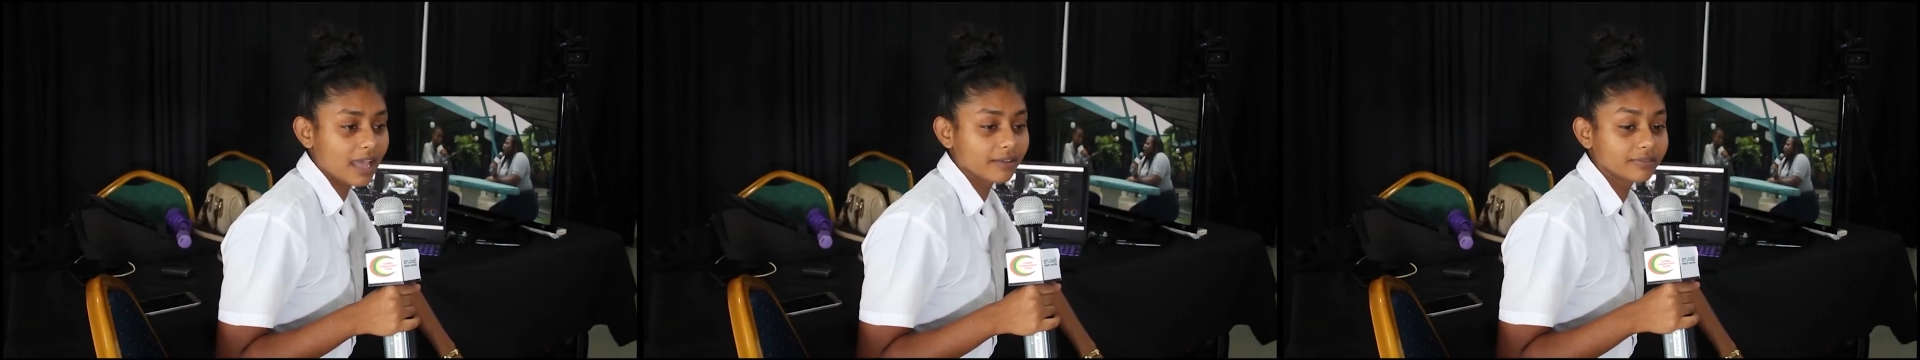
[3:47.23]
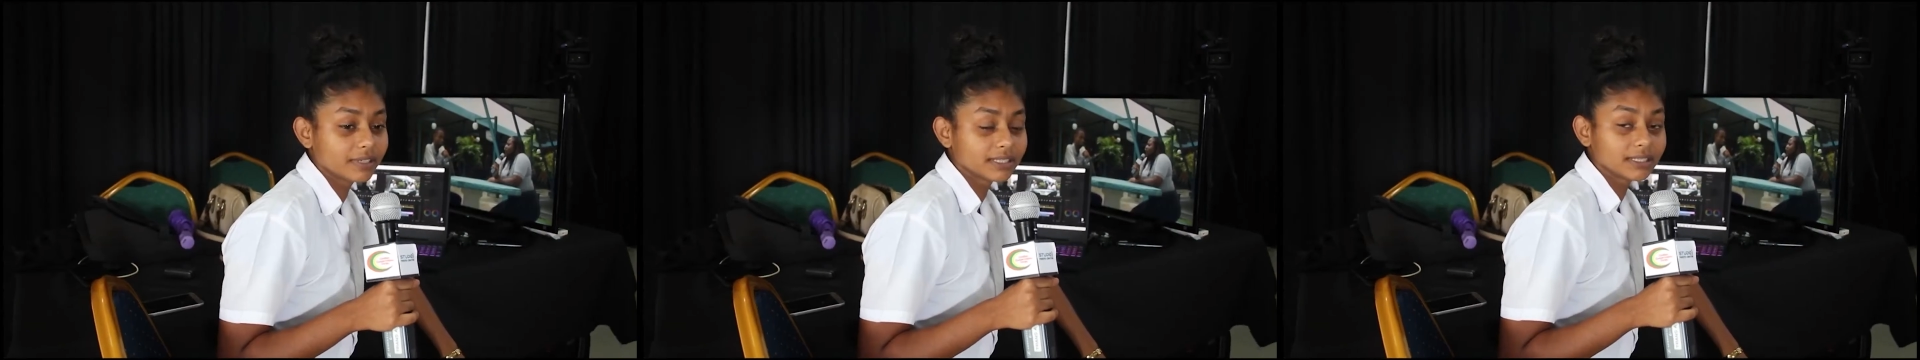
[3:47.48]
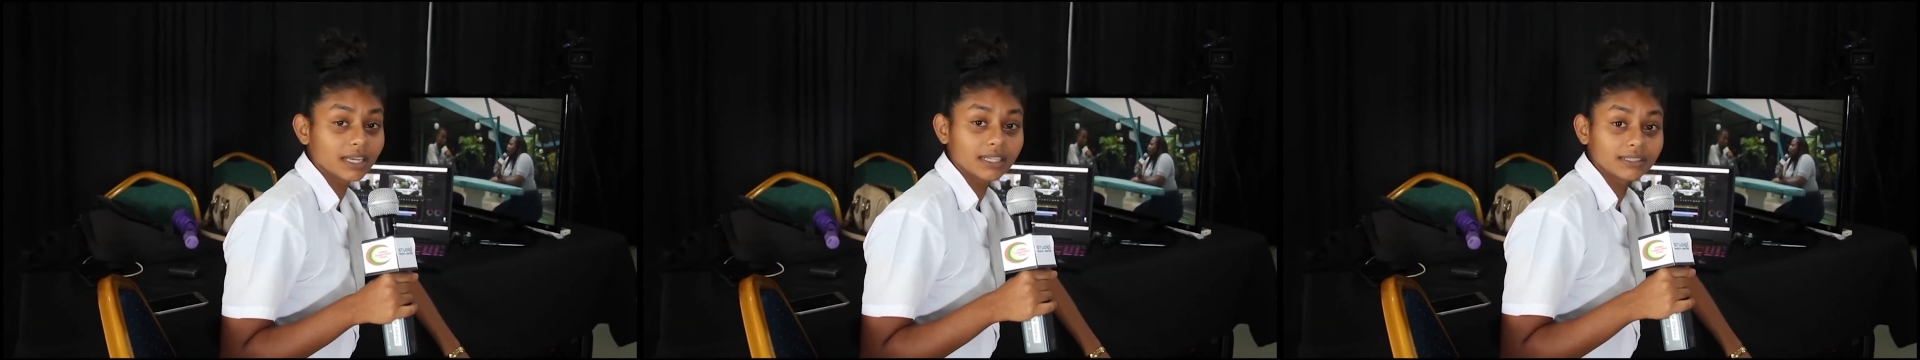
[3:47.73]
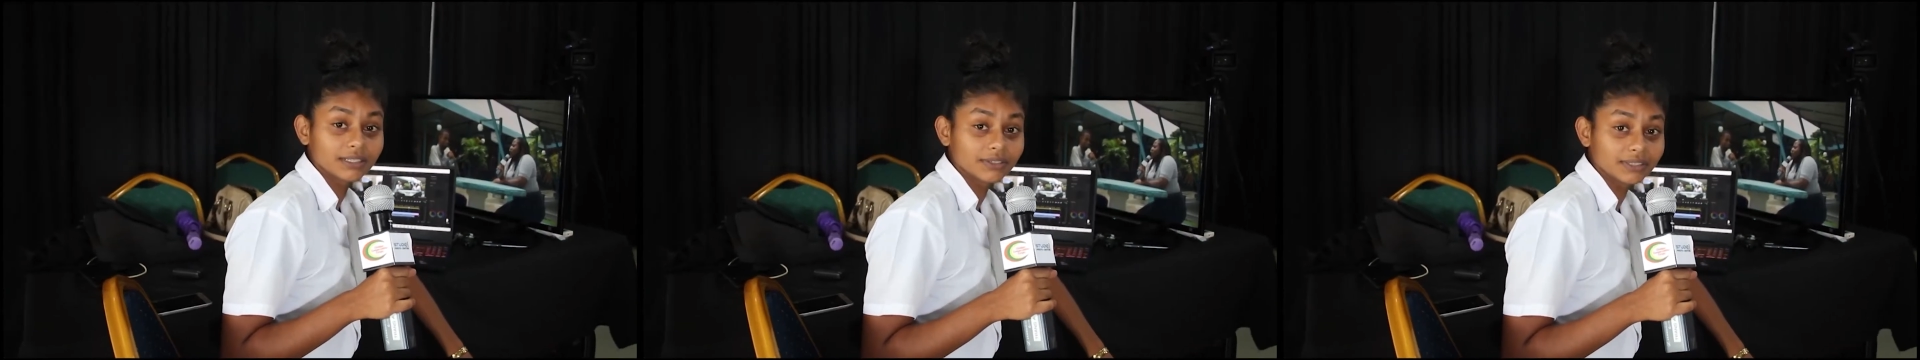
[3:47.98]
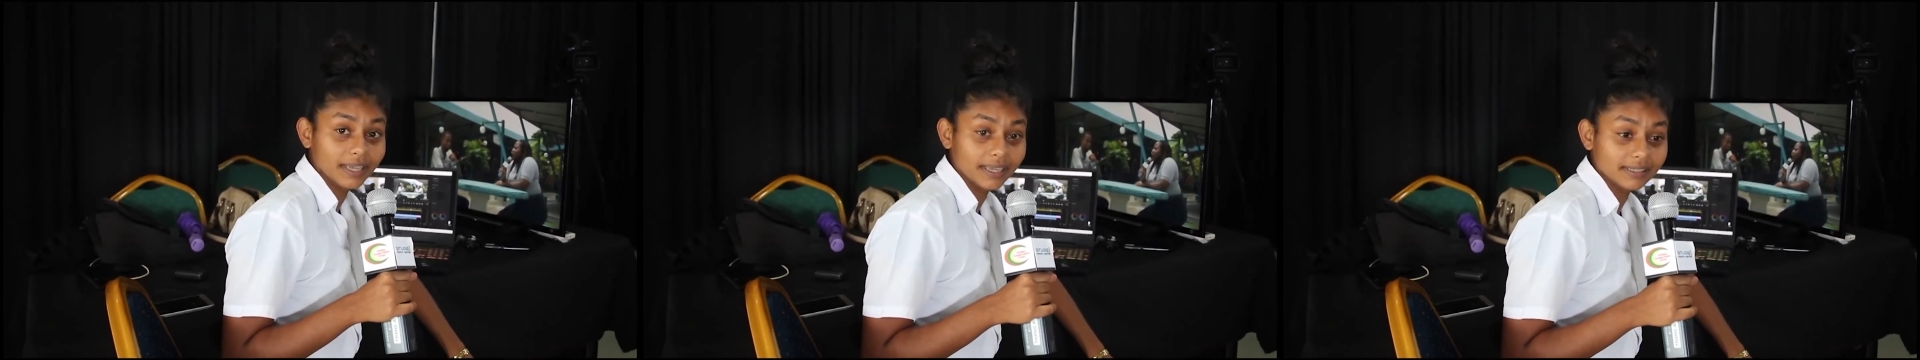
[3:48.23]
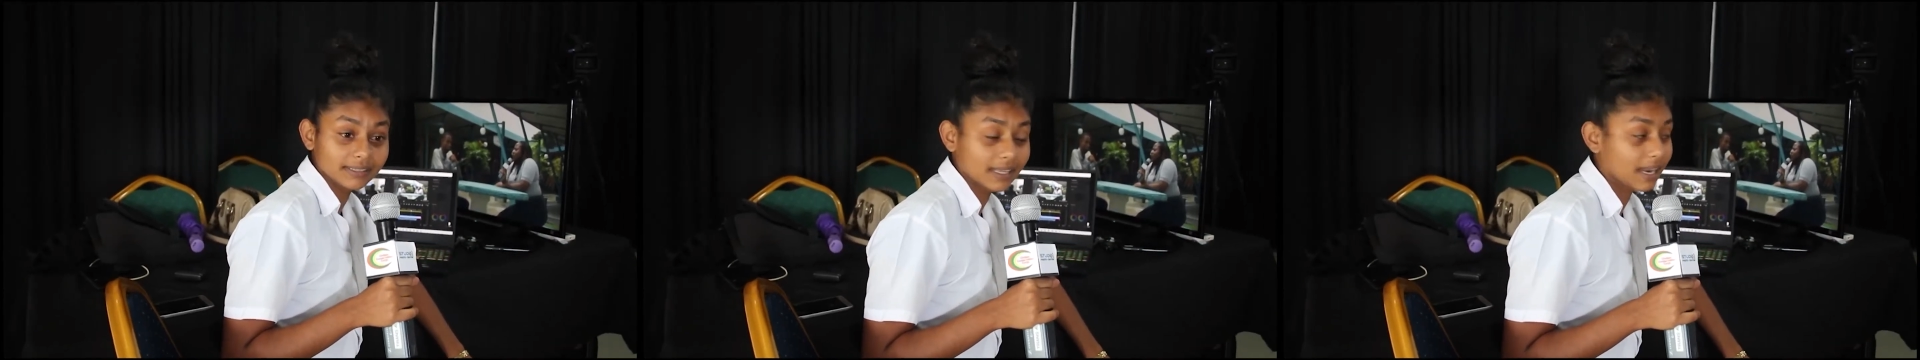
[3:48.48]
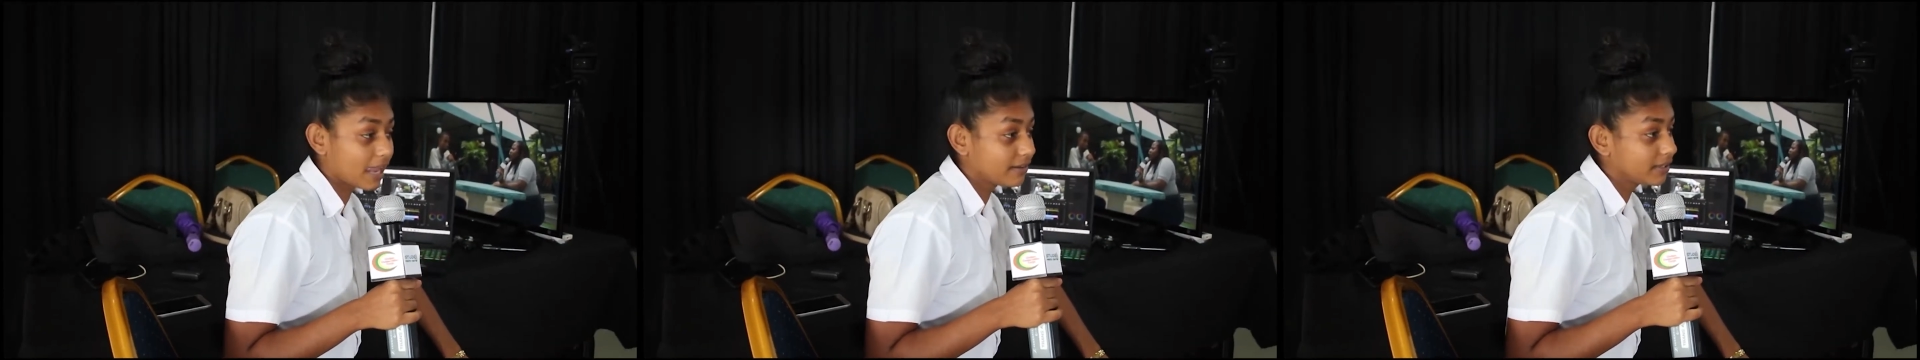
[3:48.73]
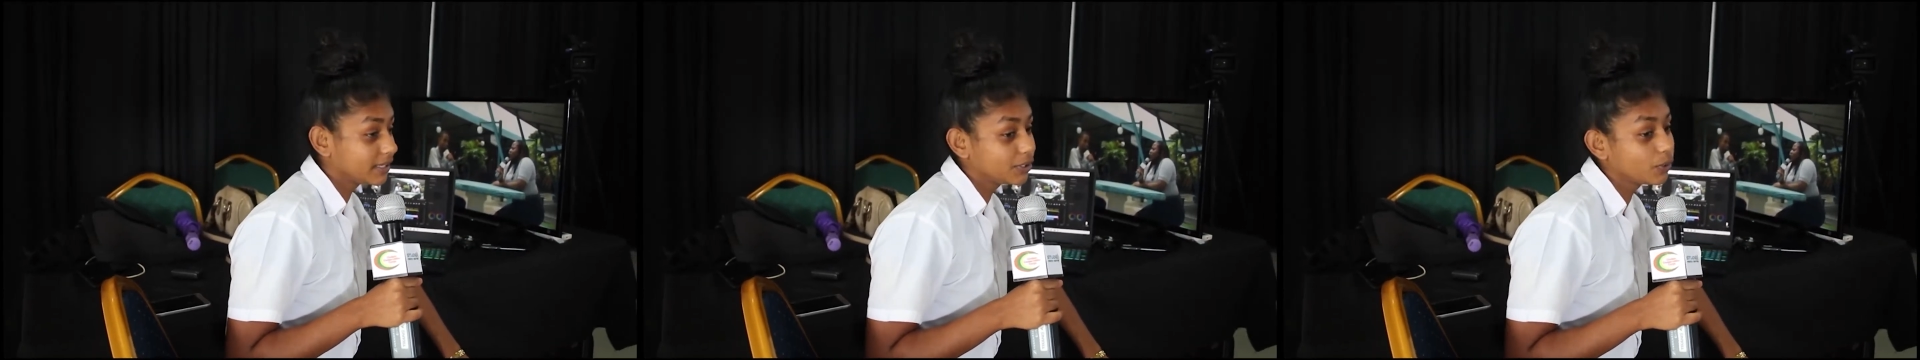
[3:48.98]
I've learned a lot of new things and I
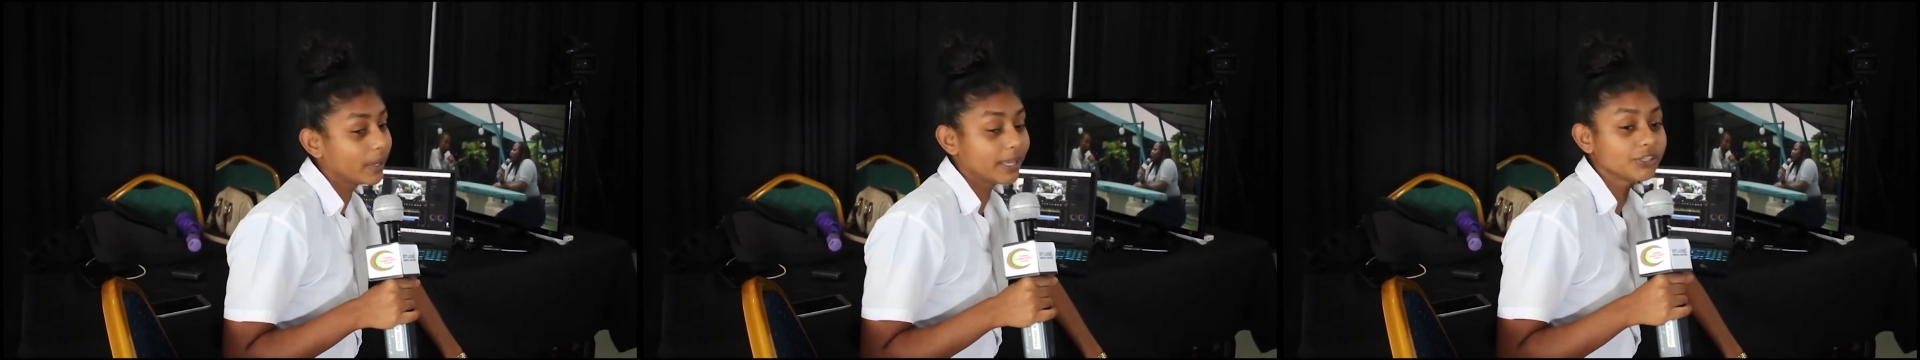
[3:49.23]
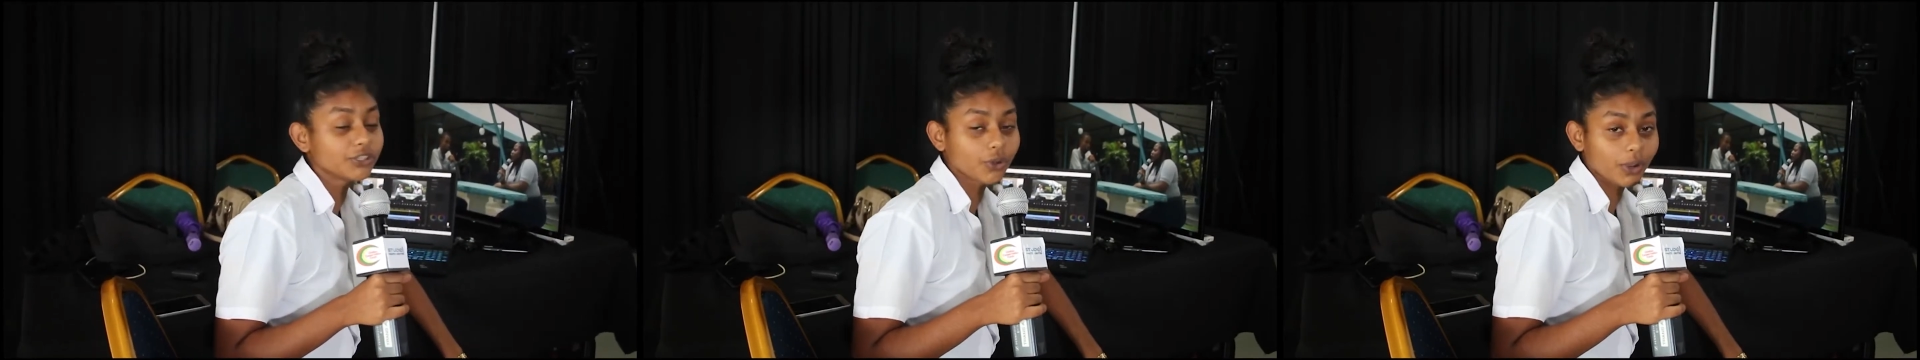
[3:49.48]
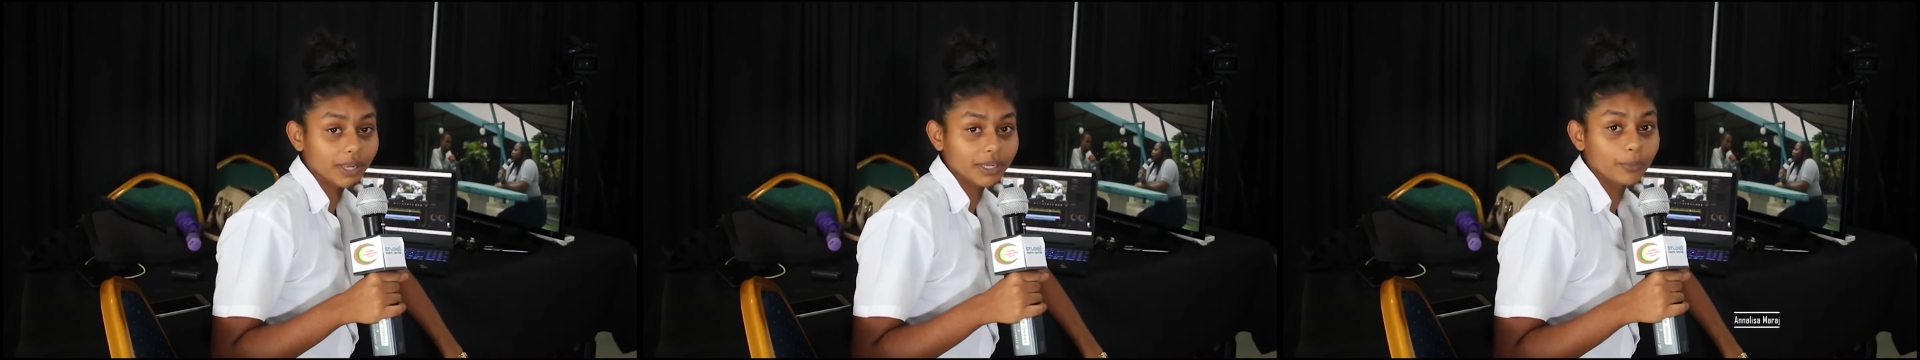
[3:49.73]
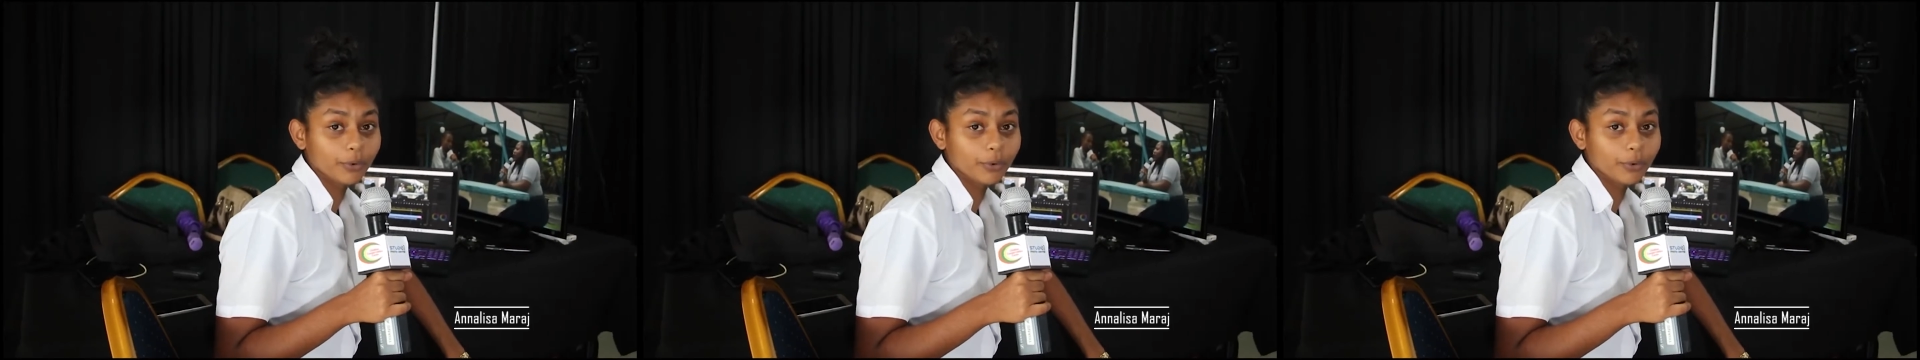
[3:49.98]
really do enjoy the